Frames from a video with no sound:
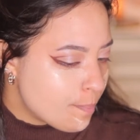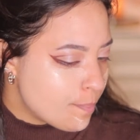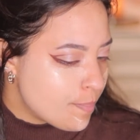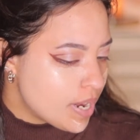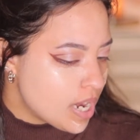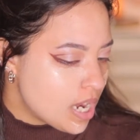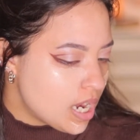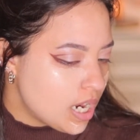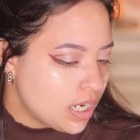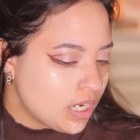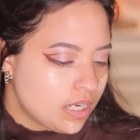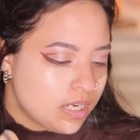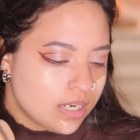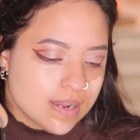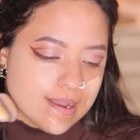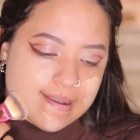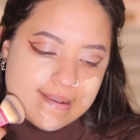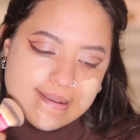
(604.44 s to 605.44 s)
but
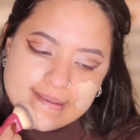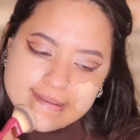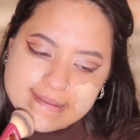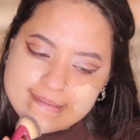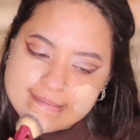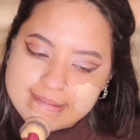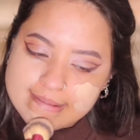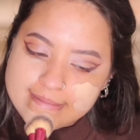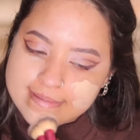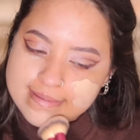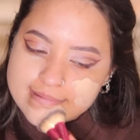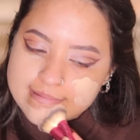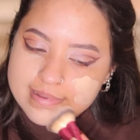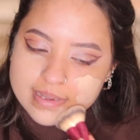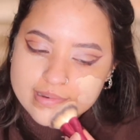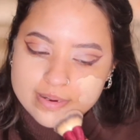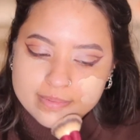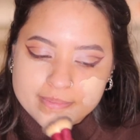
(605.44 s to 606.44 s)

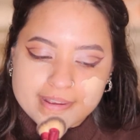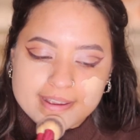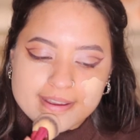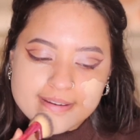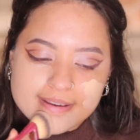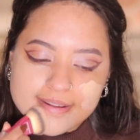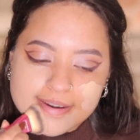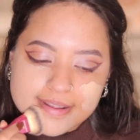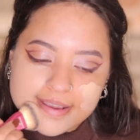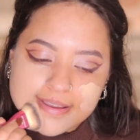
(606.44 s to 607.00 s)
oh my god,